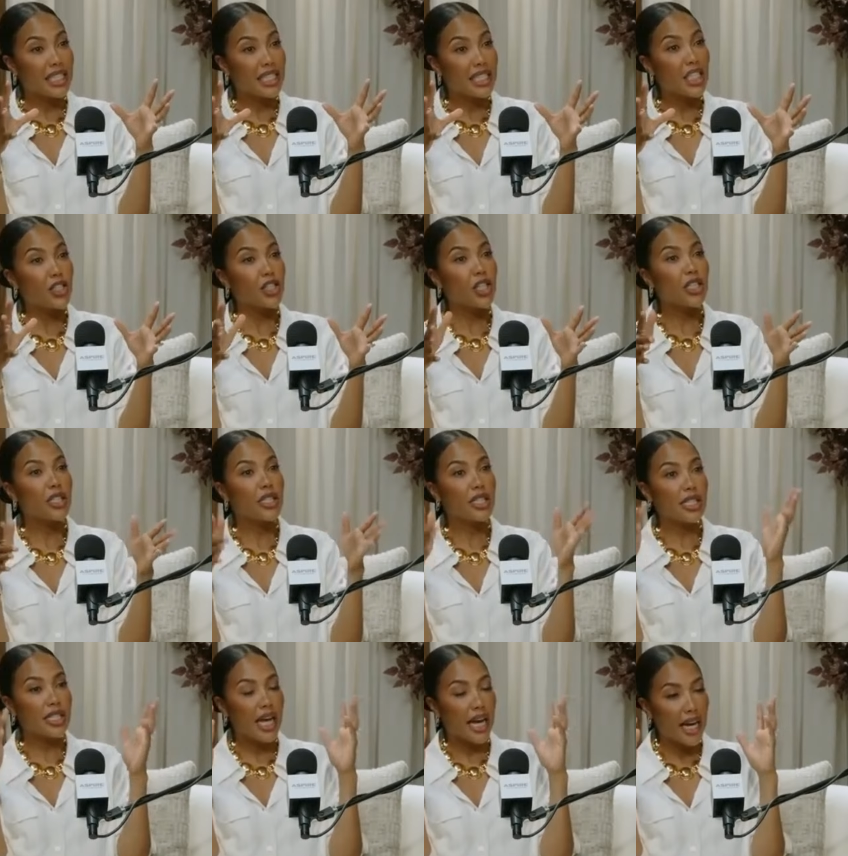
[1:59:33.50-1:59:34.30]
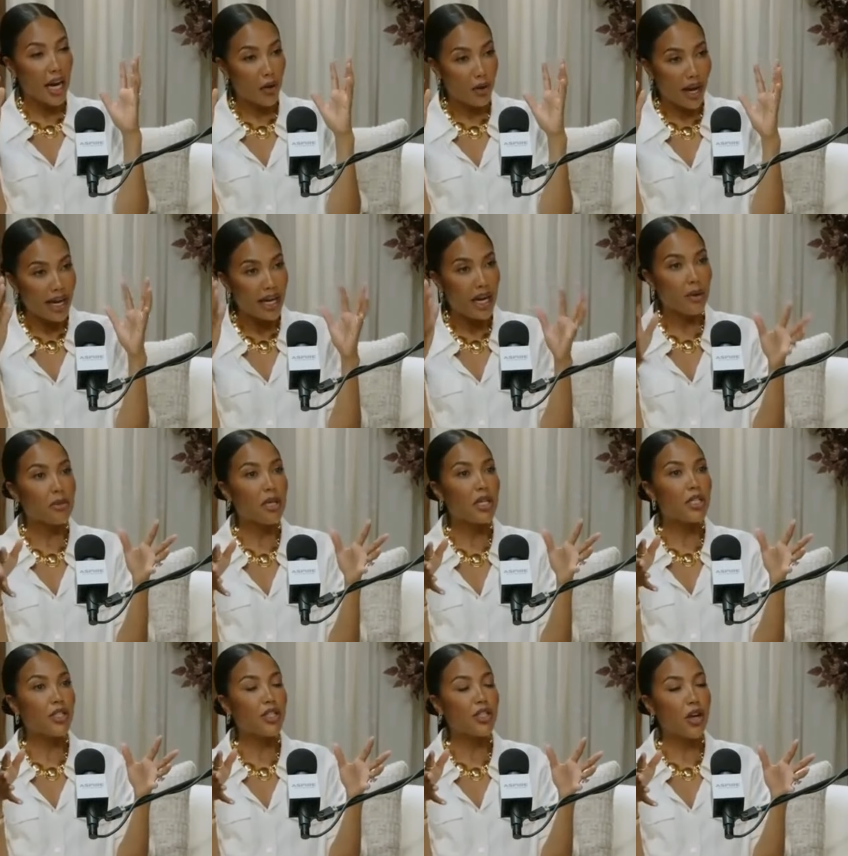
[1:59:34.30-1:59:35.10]
decision to say, okay, I'm
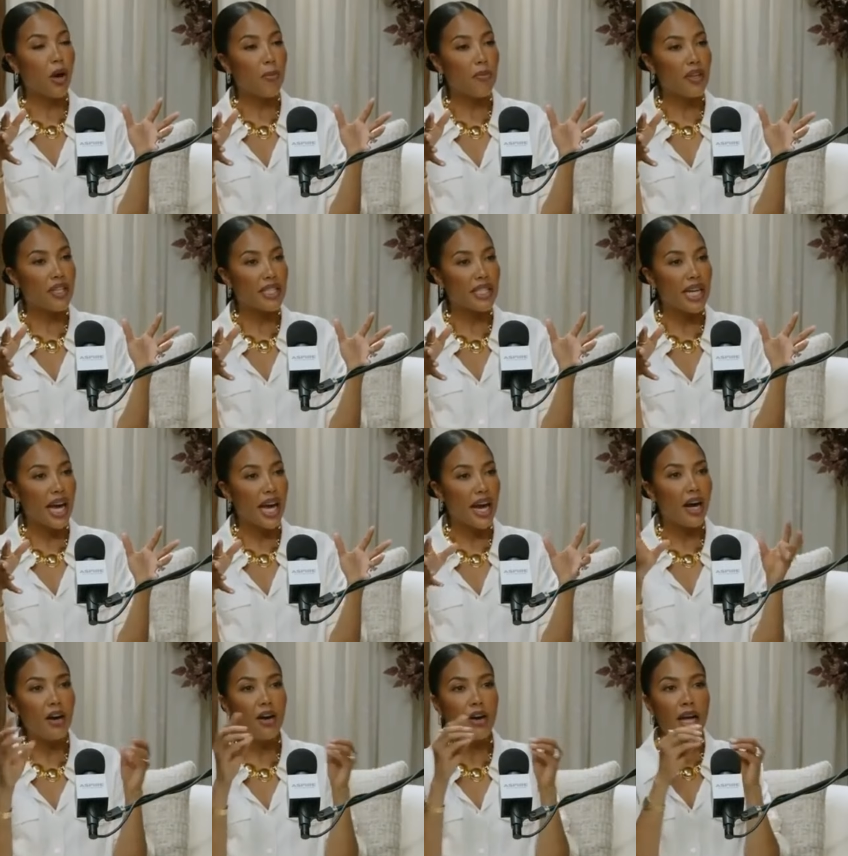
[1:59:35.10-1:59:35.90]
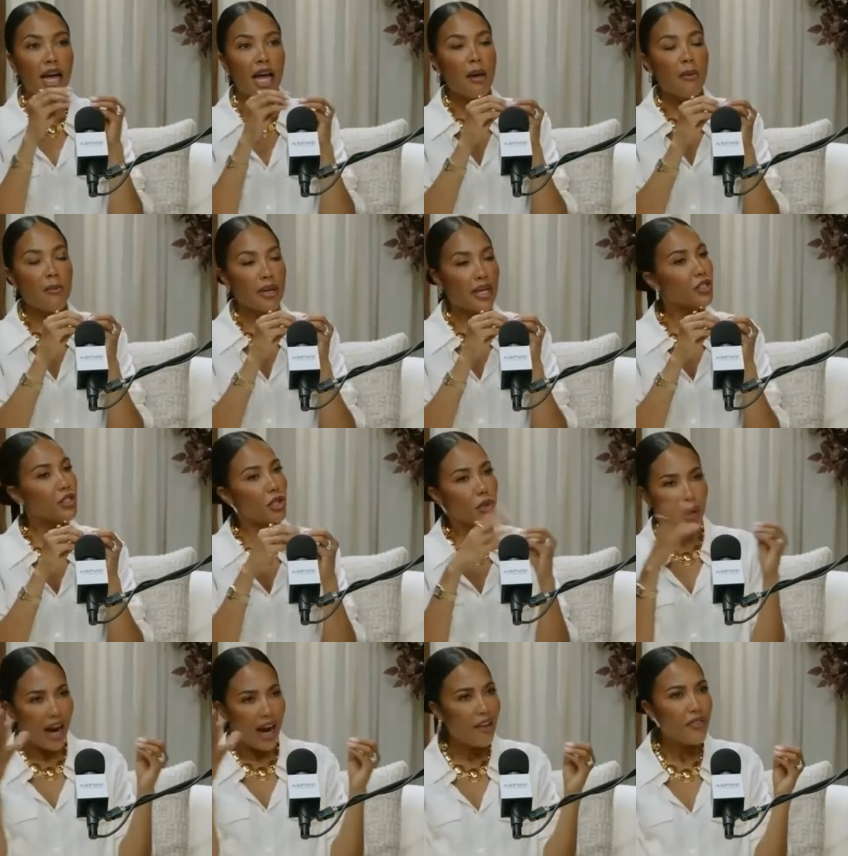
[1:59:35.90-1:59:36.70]
going to stop this now, because
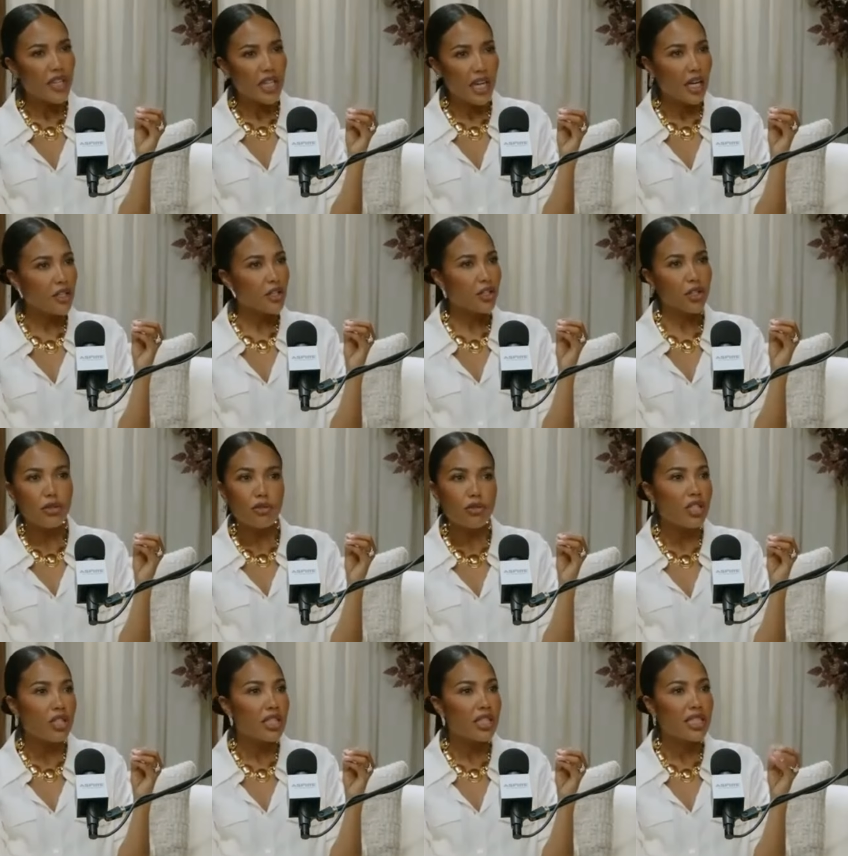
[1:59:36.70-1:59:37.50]
you were having like huge